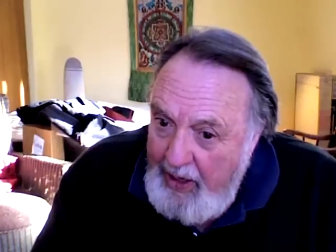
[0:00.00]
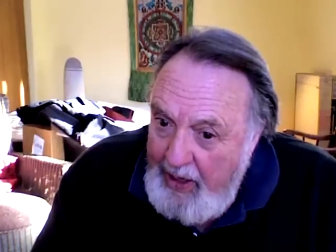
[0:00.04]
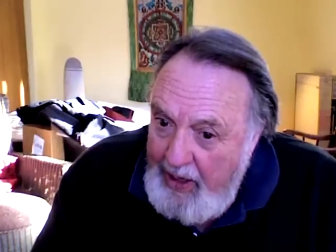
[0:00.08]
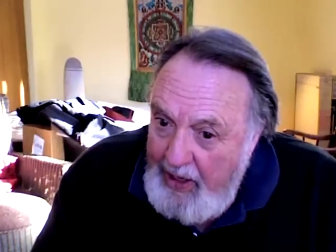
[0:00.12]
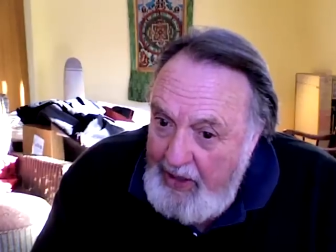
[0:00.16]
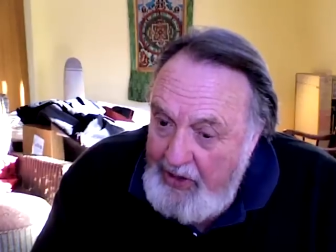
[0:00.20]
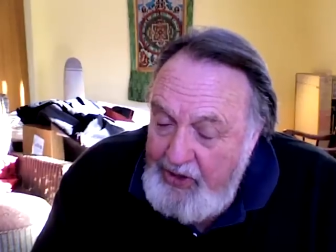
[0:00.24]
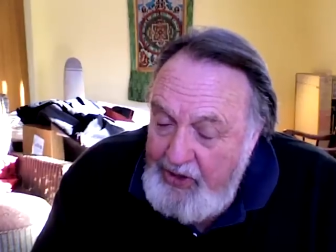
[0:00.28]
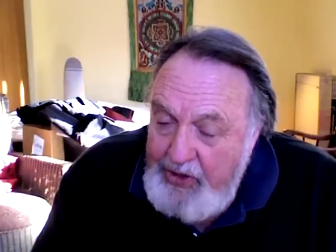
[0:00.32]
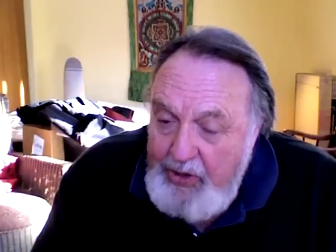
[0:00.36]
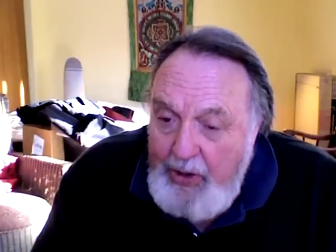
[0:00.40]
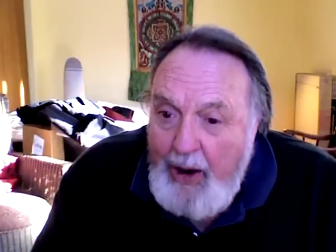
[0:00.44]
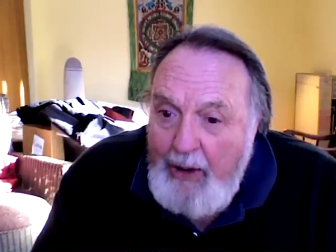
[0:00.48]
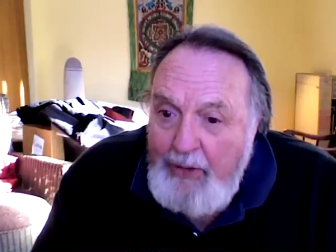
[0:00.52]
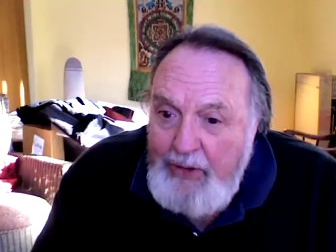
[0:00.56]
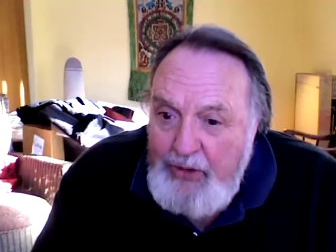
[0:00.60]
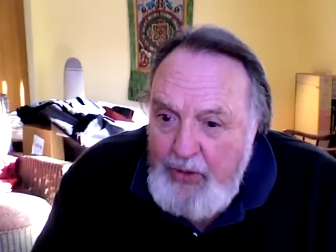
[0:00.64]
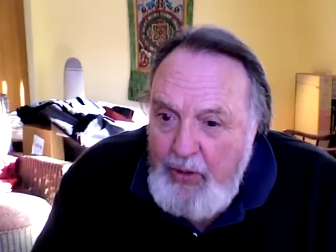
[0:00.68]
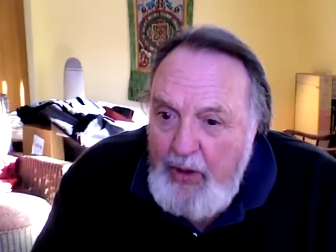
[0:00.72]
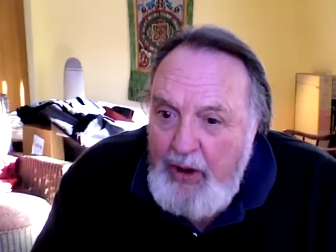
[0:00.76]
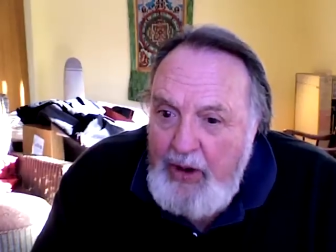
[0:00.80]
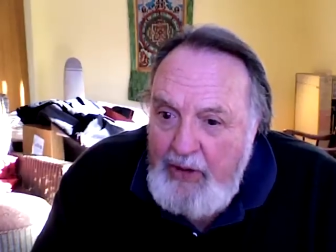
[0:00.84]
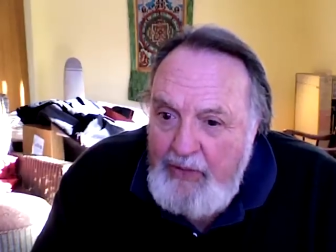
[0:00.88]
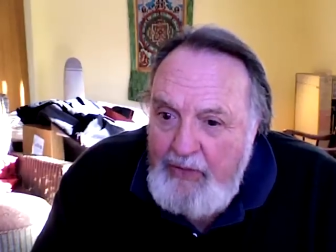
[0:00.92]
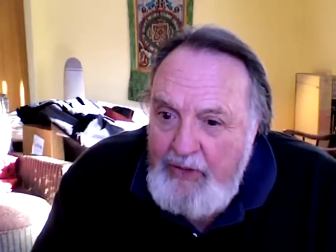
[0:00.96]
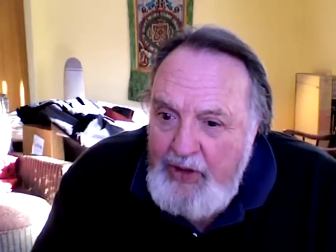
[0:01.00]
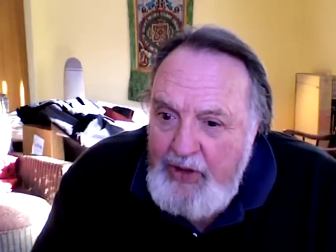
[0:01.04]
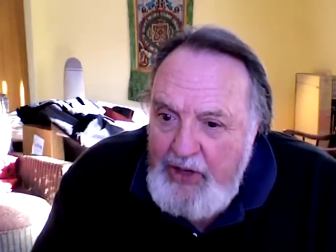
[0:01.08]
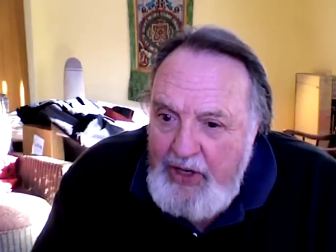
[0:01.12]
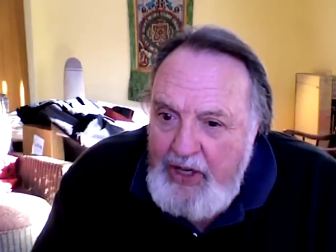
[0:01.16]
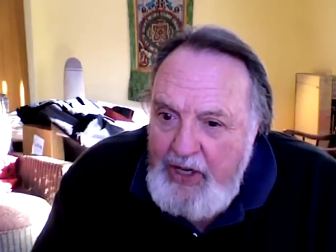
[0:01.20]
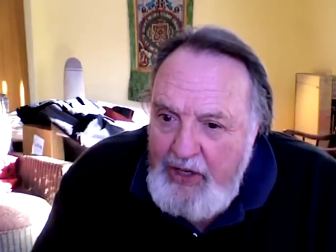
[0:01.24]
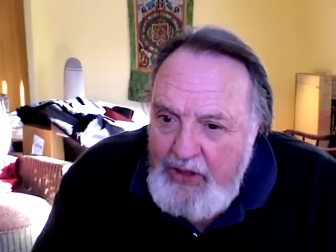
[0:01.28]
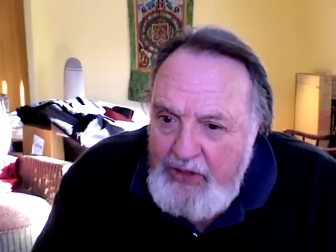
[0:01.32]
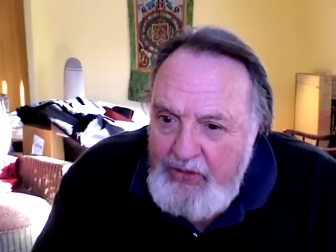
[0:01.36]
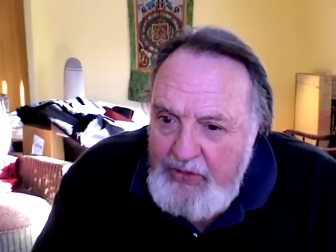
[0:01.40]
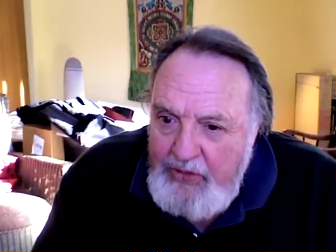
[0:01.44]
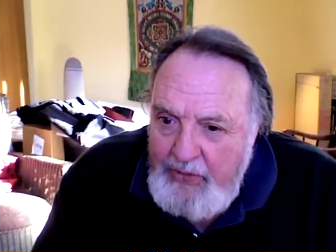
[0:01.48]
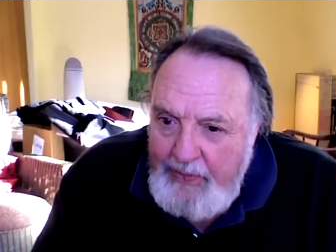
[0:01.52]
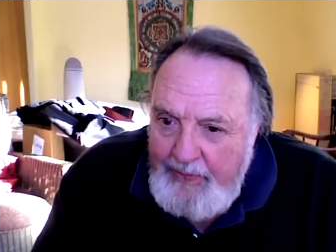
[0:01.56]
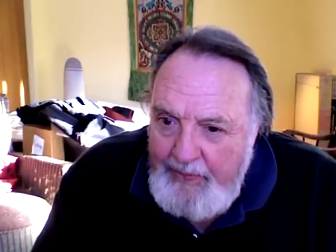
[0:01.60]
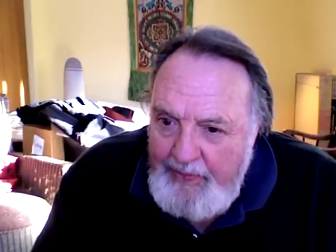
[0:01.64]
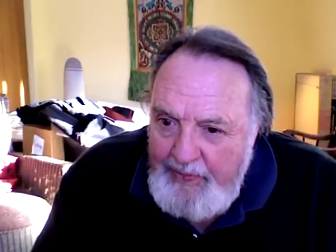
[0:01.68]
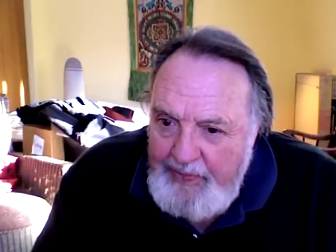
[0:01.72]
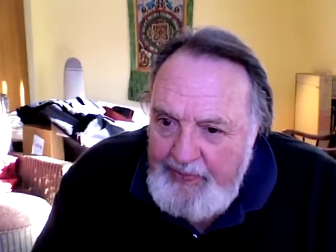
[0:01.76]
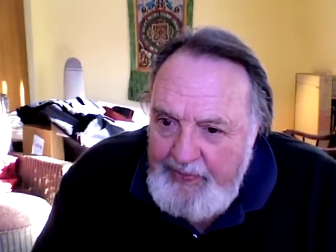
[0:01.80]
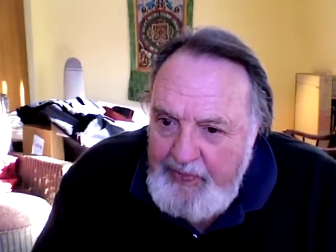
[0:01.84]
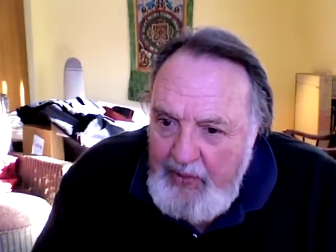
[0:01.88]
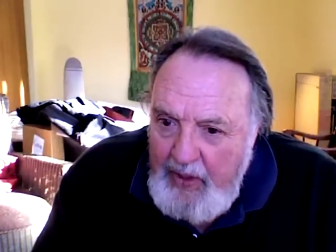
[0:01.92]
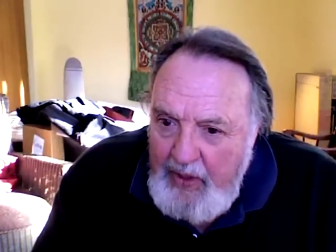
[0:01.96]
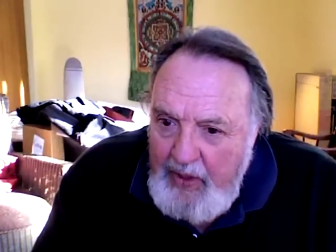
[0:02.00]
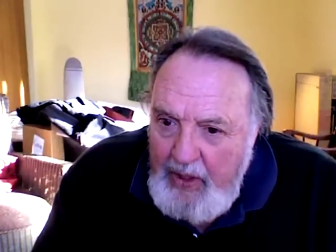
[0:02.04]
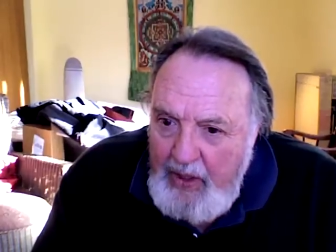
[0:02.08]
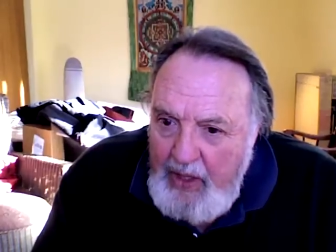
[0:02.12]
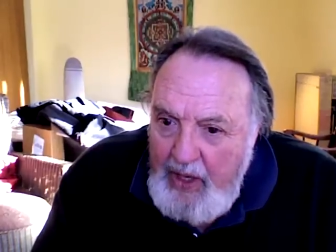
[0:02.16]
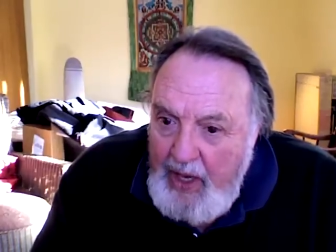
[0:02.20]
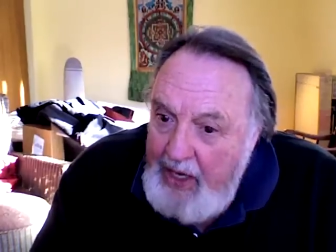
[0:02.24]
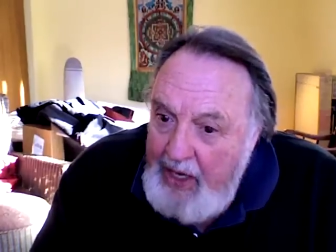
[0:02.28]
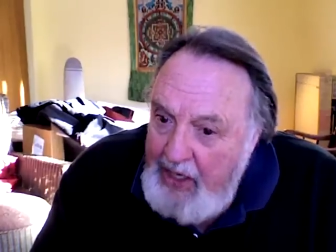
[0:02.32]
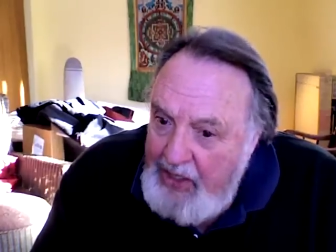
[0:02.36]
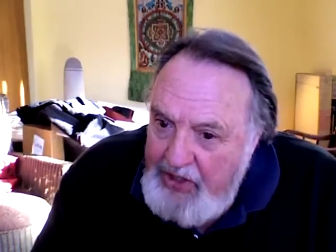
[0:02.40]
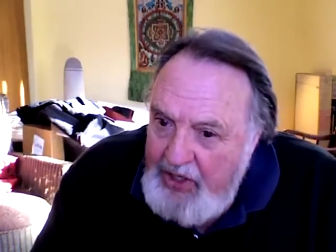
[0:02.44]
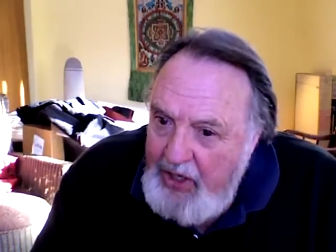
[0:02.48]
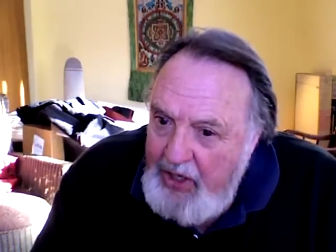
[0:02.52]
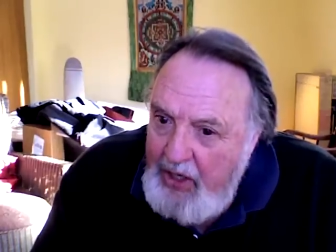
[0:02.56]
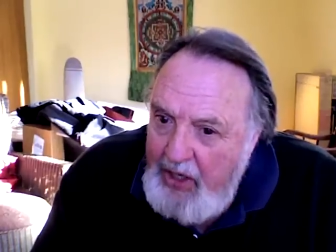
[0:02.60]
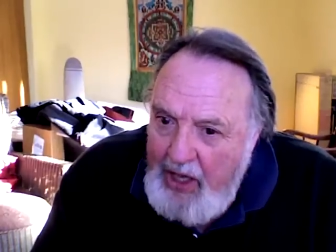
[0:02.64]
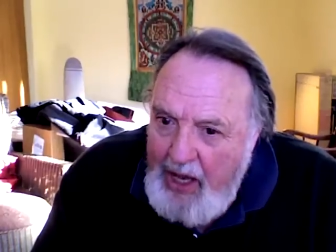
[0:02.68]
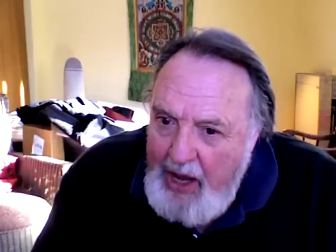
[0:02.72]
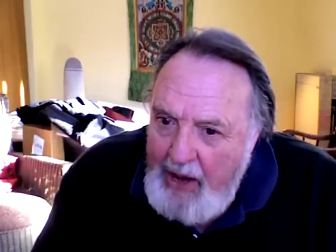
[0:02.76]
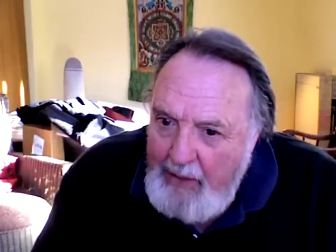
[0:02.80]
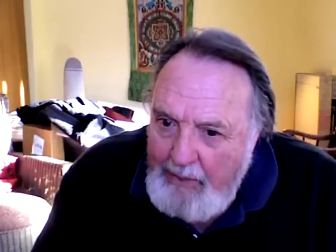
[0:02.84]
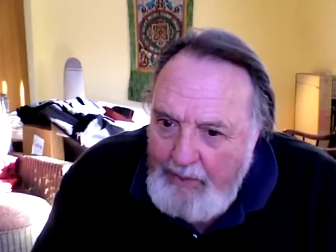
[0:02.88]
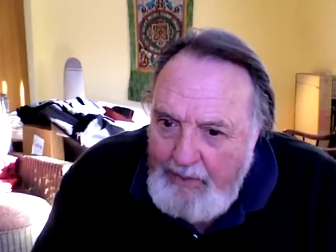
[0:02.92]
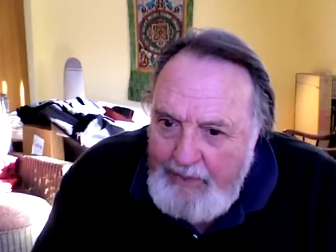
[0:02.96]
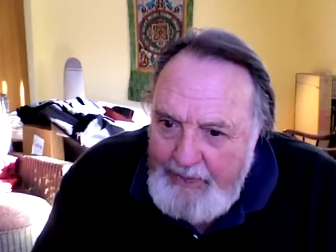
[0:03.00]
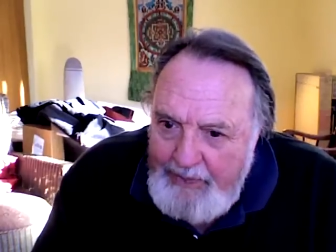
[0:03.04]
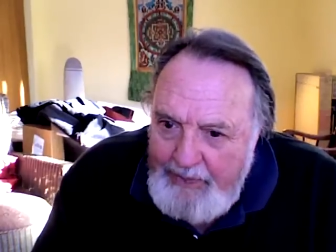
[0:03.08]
And so I was writing for the kids, and I still am.